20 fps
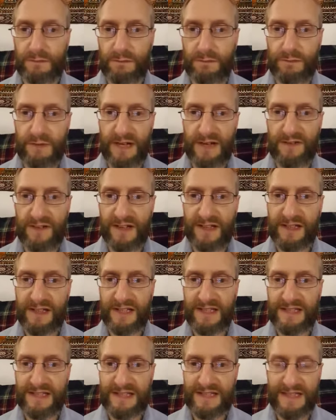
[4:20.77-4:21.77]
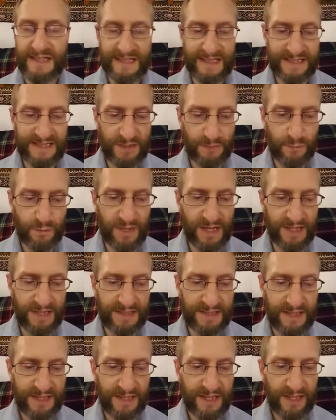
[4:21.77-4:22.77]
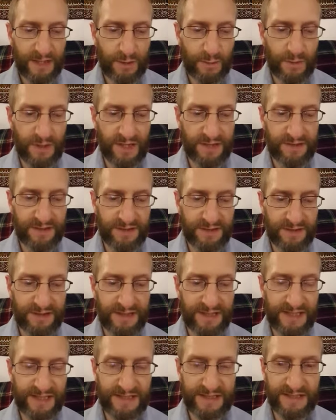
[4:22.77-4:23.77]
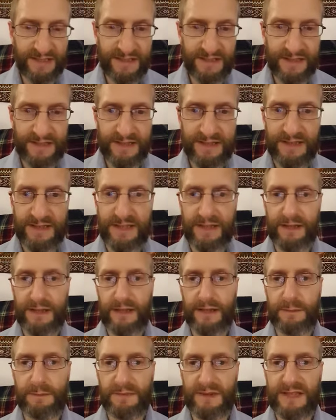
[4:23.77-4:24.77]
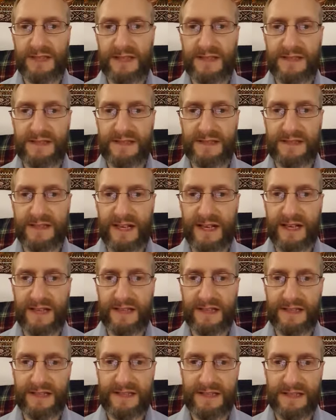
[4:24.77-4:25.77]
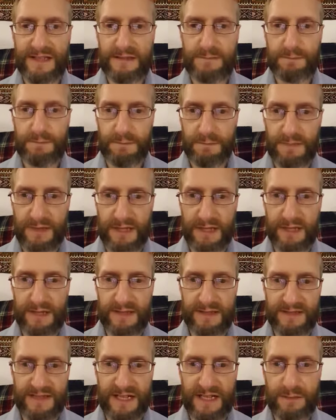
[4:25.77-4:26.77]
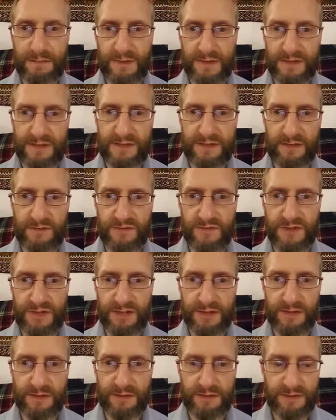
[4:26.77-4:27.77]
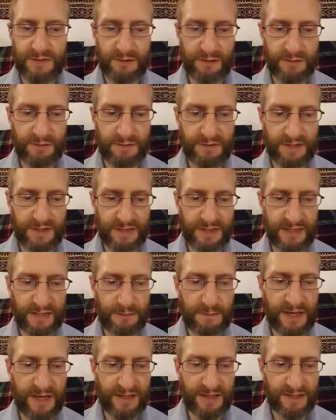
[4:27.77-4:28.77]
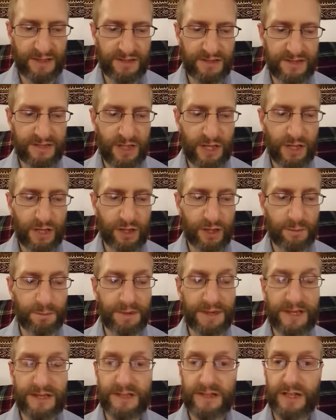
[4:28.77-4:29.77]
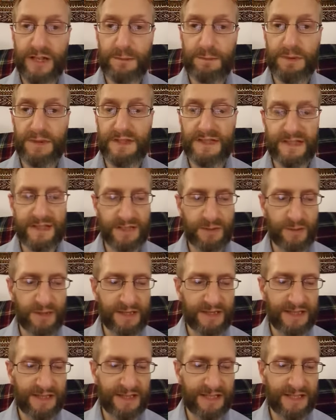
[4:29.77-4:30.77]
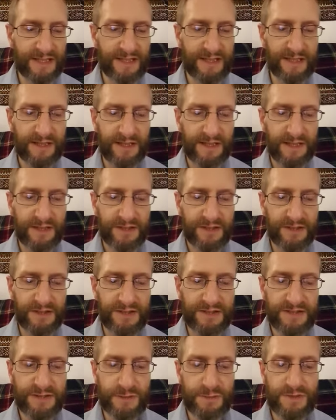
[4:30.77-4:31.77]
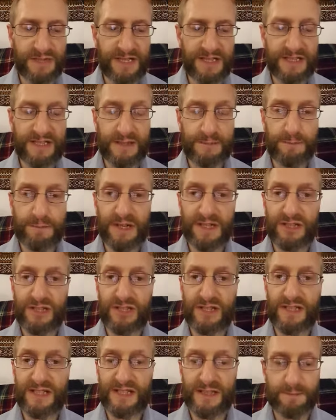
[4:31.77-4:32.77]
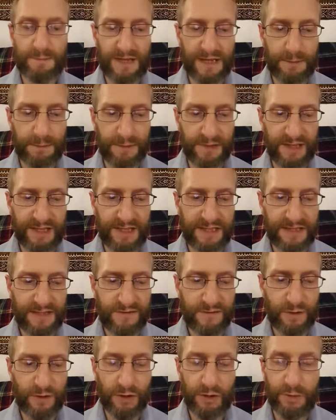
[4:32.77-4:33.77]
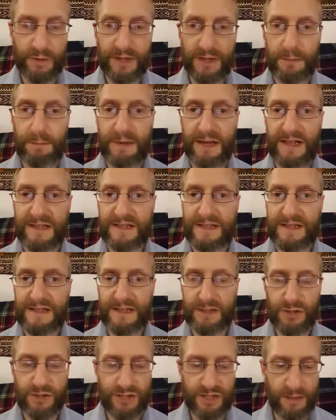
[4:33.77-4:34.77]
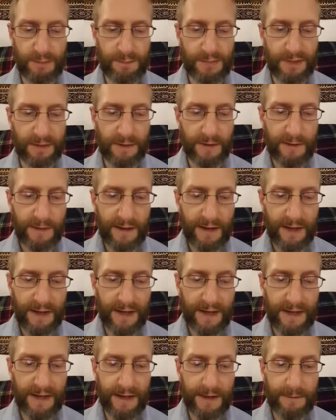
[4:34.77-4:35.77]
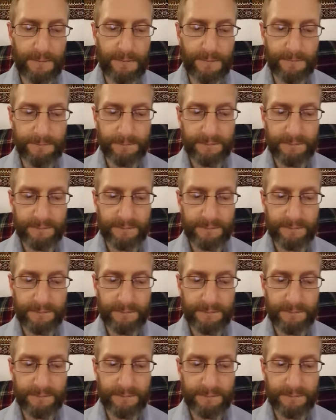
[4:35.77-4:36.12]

I've highlighted text in red, and these highlighted segments of the markers could be interpreted to indicate that the subject is prejudiced by blind following and partisanship. The